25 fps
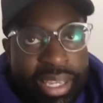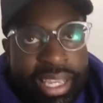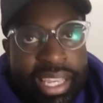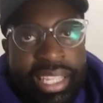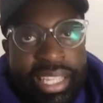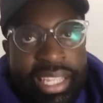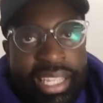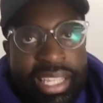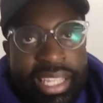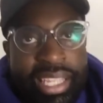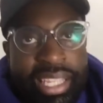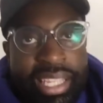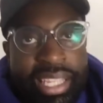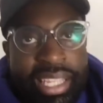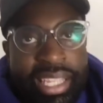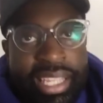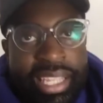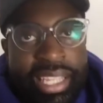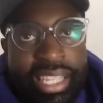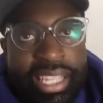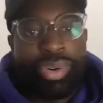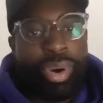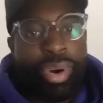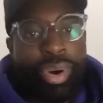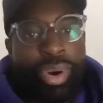And so,
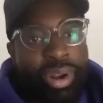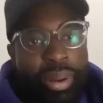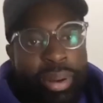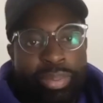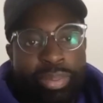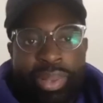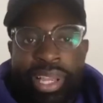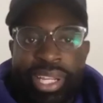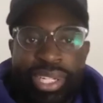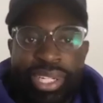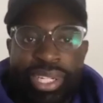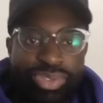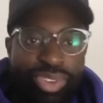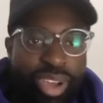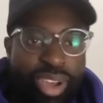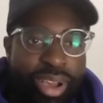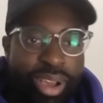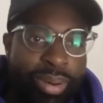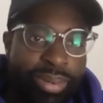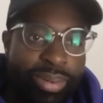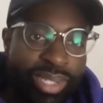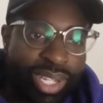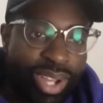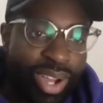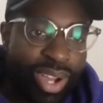growing up playing
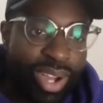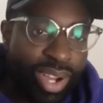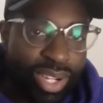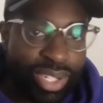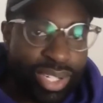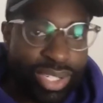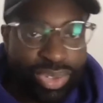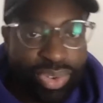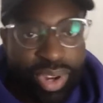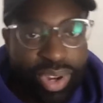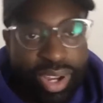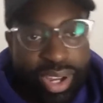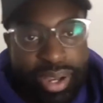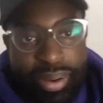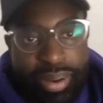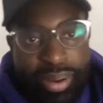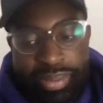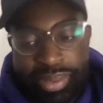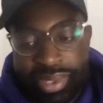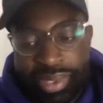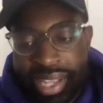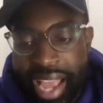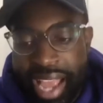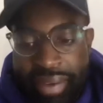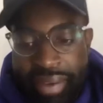drums, the conga drums,
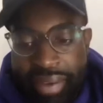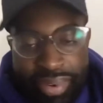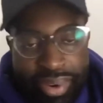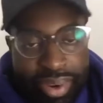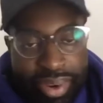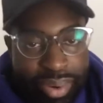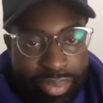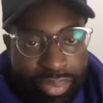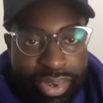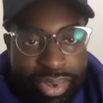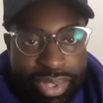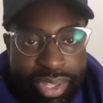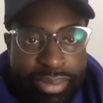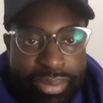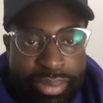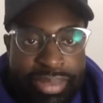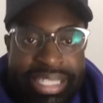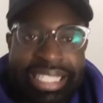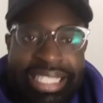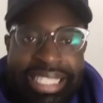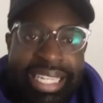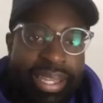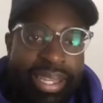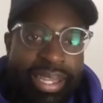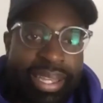the African rhythms, the
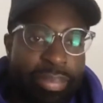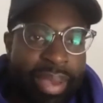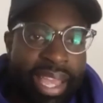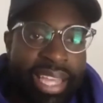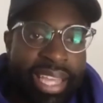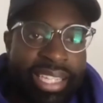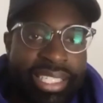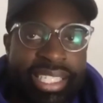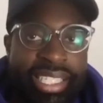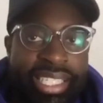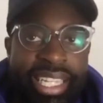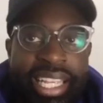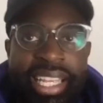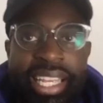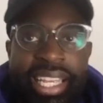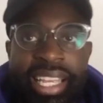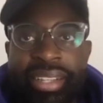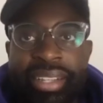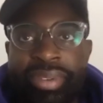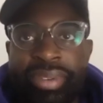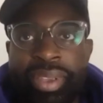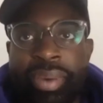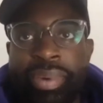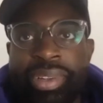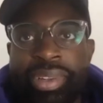syncopation,
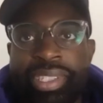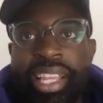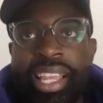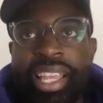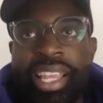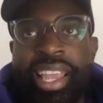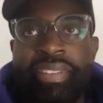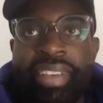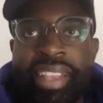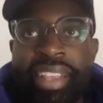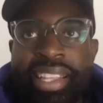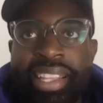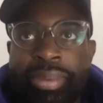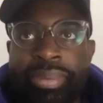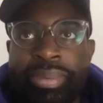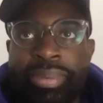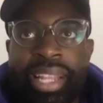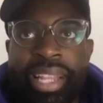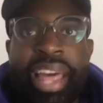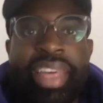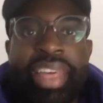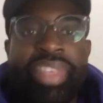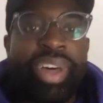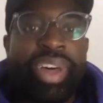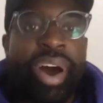it wasn't even something
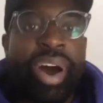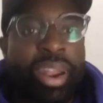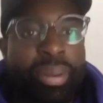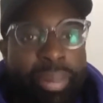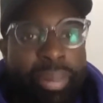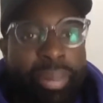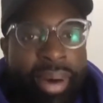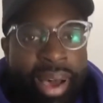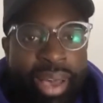I thought about.